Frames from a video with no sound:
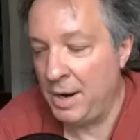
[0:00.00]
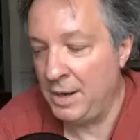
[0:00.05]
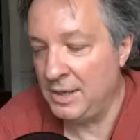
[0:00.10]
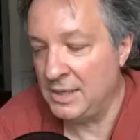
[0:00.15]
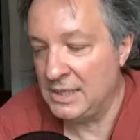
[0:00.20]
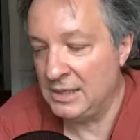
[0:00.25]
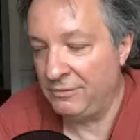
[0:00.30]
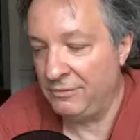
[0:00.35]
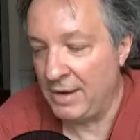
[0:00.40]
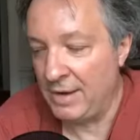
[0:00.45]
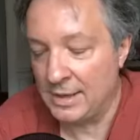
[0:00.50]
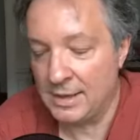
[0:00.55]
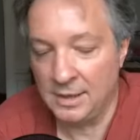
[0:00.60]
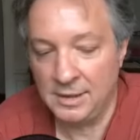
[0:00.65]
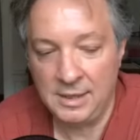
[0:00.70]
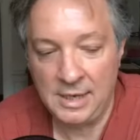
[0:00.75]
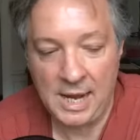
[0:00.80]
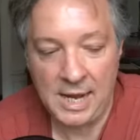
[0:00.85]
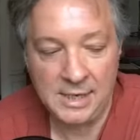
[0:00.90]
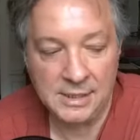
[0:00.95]
part is the fact
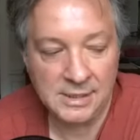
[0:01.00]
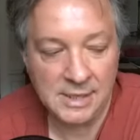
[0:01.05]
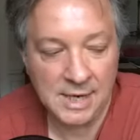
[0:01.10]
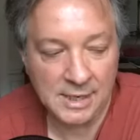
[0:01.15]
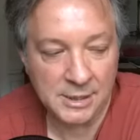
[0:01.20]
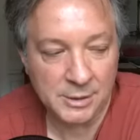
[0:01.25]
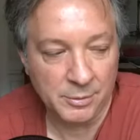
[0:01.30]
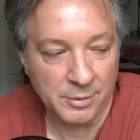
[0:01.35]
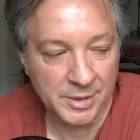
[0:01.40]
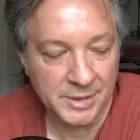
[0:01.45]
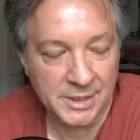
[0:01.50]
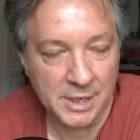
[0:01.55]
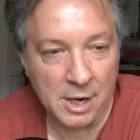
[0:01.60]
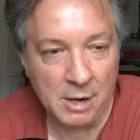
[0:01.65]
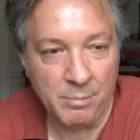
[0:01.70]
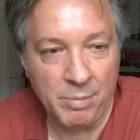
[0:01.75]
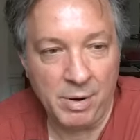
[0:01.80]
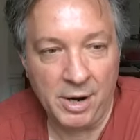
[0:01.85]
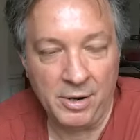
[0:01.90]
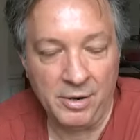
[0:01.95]
that the asexuals
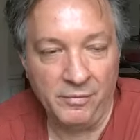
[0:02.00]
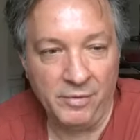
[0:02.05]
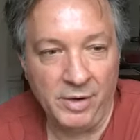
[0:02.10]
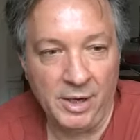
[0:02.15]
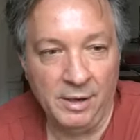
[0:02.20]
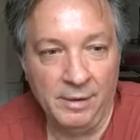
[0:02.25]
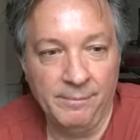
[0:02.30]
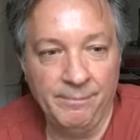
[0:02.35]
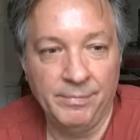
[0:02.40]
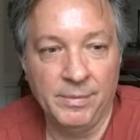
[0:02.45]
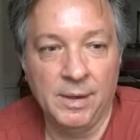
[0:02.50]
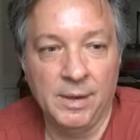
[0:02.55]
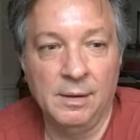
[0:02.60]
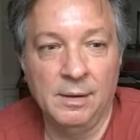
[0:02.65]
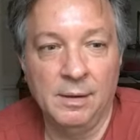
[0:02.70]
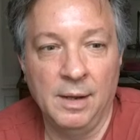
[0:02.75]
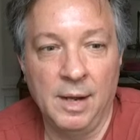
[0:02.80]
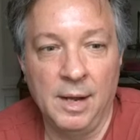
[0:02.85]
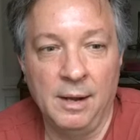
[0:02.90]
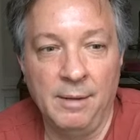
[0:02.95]
are part of it.
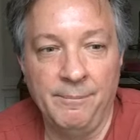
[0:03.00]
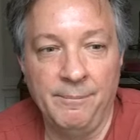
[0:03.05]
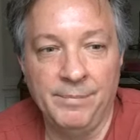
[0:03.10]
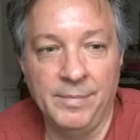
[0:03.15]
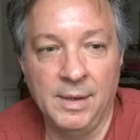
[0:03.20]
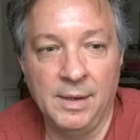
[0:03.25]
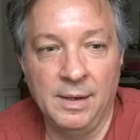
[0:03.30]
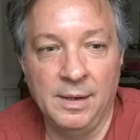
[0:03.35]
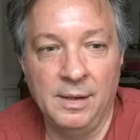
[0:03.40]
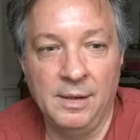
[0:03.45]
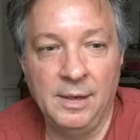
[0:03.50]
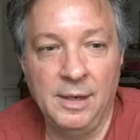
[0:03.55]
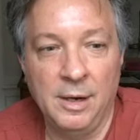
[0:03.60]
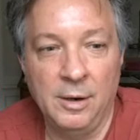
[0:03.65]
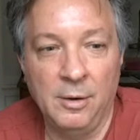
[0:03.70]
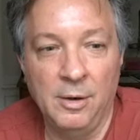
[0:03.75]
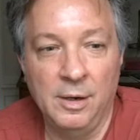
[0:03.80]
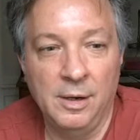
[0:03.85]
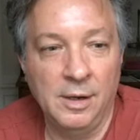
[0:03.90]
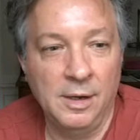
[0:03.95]
I'm
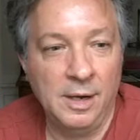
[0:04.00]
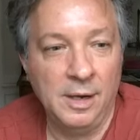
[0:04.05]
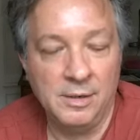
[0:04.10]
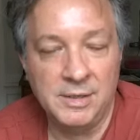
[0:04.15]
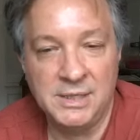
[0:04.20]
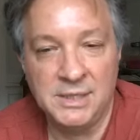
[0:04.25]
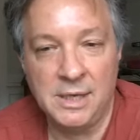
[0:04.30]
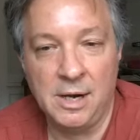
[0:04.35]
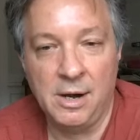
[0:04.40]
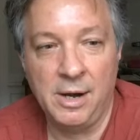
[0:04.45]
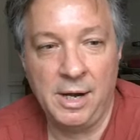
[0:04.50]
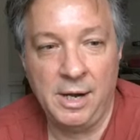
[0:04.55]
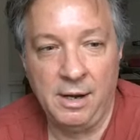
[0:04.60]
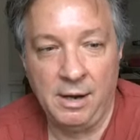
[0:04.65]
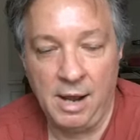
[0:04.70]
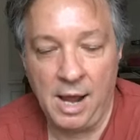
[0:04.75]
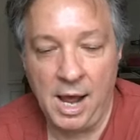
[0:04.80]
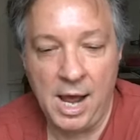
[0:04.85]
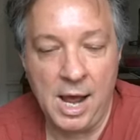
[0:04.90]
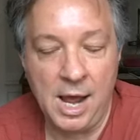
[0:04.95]
just
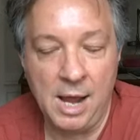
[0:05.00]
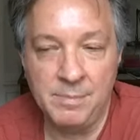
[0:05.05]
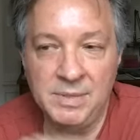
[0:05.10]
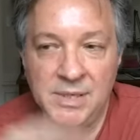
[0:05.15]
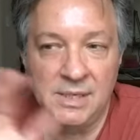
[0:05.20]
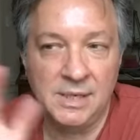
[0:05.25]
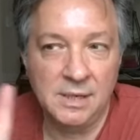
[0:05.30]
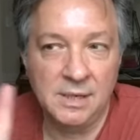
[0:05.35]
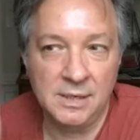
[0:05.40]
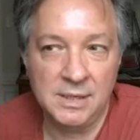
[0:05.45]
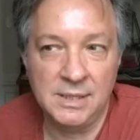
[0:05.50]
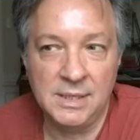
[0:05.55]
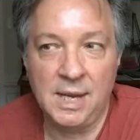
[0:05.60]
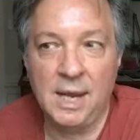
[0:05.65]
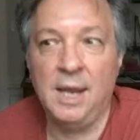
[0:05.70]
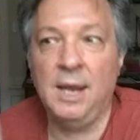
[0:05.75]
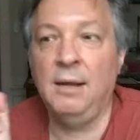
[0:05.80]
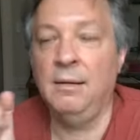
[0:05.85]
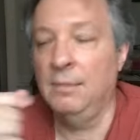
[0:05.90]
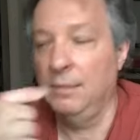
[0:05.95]
gonna
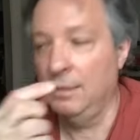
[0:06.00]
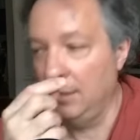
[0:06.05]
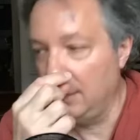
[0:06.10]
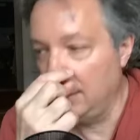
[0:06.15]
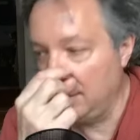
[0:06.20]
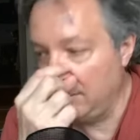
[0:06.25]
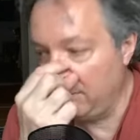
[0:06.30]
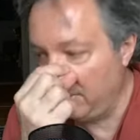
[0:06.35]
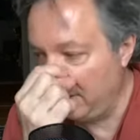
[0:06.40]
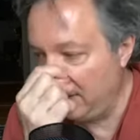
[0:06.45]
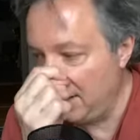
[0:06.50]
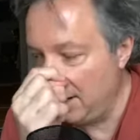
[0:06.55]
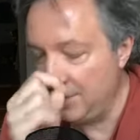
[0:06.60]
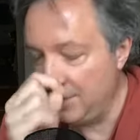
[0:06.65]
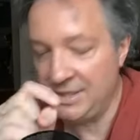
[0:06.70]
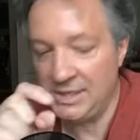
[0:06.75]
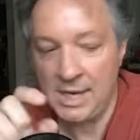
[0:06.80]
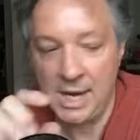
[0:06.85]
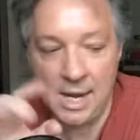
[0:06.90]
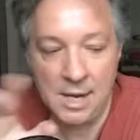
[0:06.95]
say with no
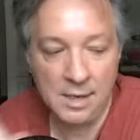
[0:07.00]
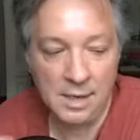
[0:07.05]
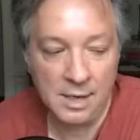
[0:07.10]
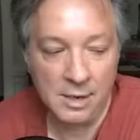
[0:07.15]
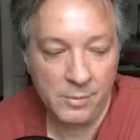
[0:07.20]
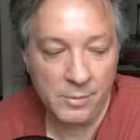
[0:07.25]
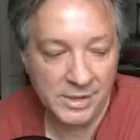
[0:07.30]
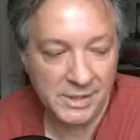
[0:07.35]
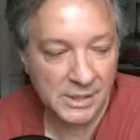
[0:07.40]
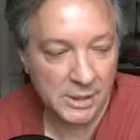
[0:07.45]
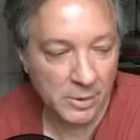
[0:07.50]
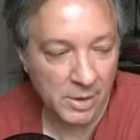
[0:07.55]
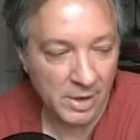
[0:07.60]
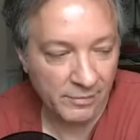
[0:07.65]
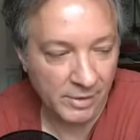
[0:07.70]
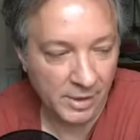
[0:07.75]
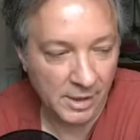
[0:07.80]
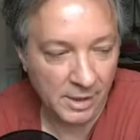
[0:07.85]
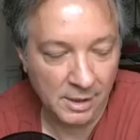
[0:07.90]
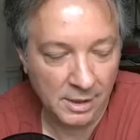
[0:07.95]
standing
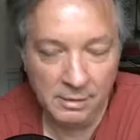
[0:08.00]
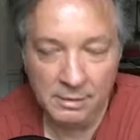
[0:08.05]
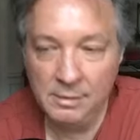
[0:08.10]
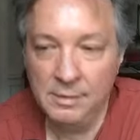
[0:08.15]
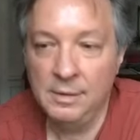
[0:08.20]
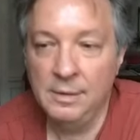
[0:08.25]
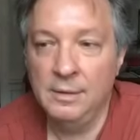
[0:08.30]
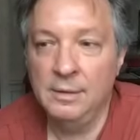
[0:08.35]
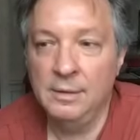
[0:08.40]
whatsoever here,